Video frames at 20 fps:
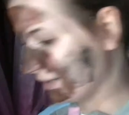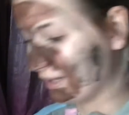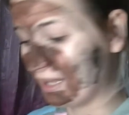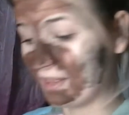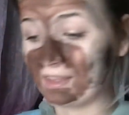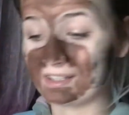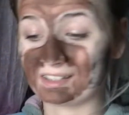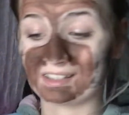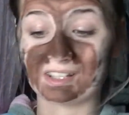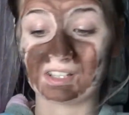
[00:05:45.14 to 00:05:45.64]
then
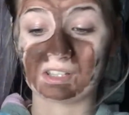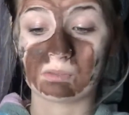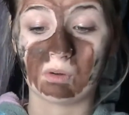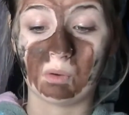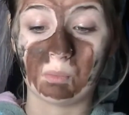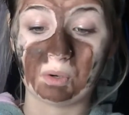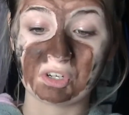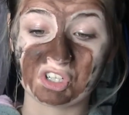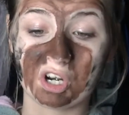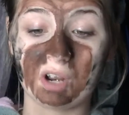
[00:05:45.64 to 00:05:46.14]
there's this one
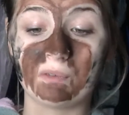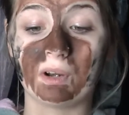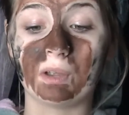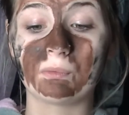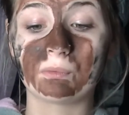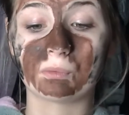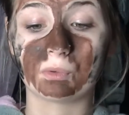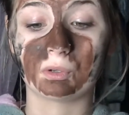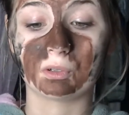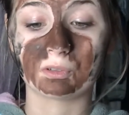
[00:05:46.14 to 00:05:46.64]
which I've
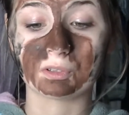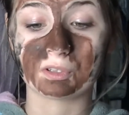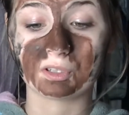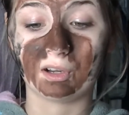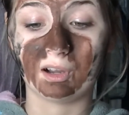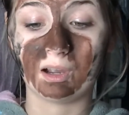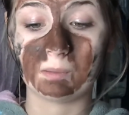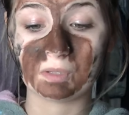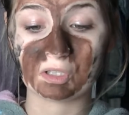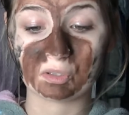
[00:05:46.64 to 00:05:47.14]
loved for a long
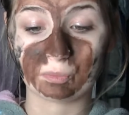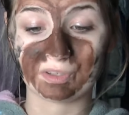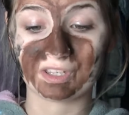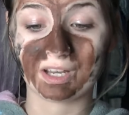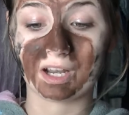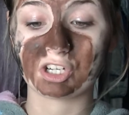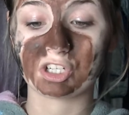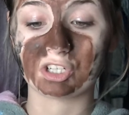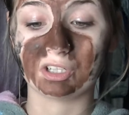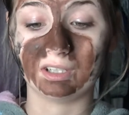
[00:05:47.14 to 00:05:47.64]
time. This one's
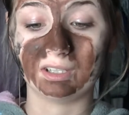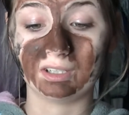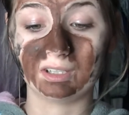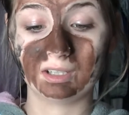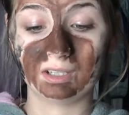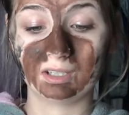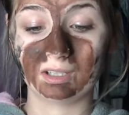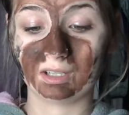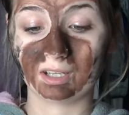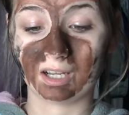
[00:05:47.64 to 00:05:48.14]
actually
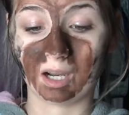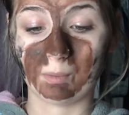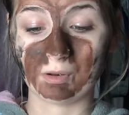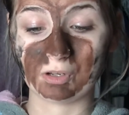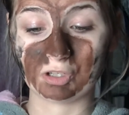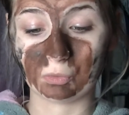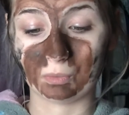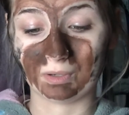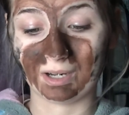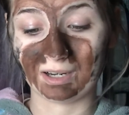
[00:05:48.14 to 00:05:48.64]
coming
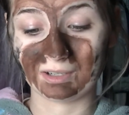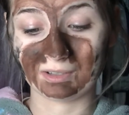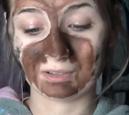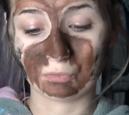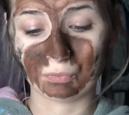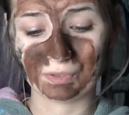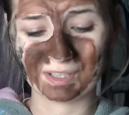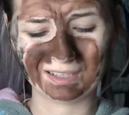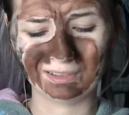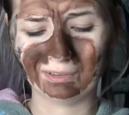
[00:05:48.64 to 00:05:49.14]
to an end of
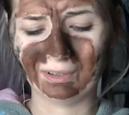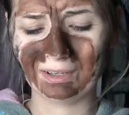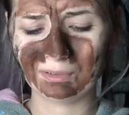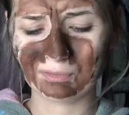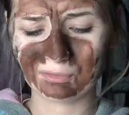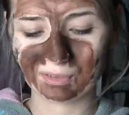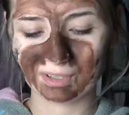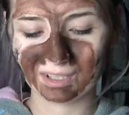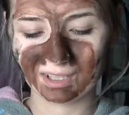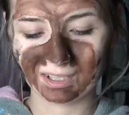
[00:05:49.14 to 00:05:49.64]
its
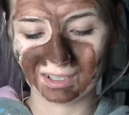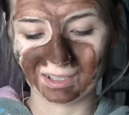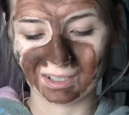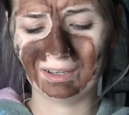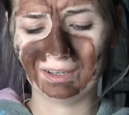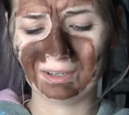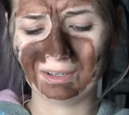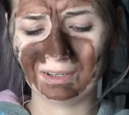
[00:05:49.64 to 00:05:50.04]
life. It's